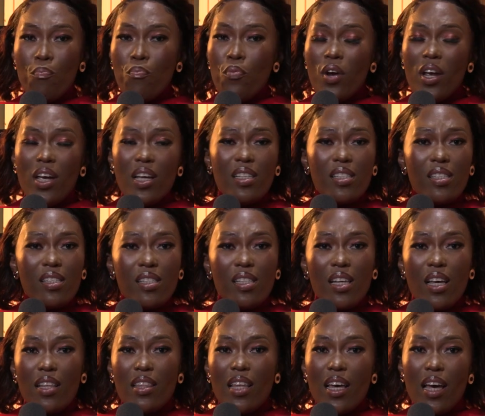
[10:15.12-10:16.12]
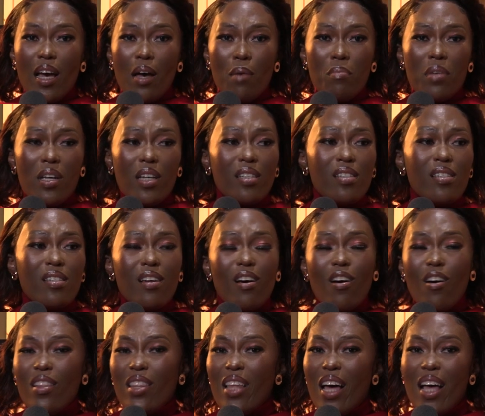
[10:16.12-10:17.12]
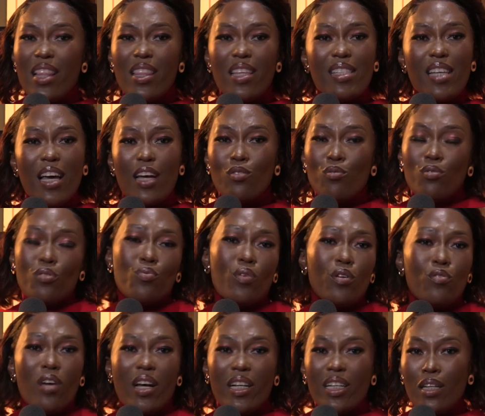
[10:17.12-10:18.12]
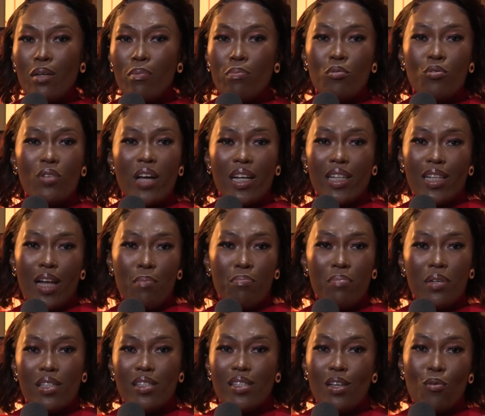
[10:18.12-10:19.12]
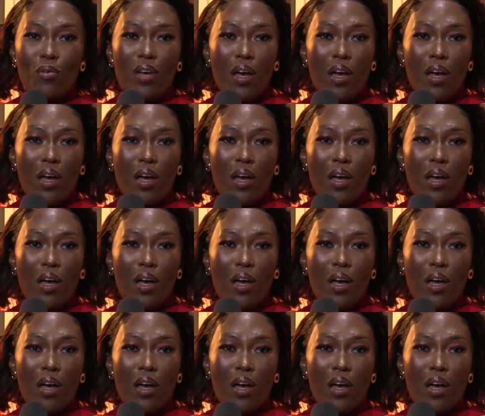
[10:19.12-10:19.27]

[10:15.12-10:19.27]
braise their meat. On the other side, which when uyaxapisa,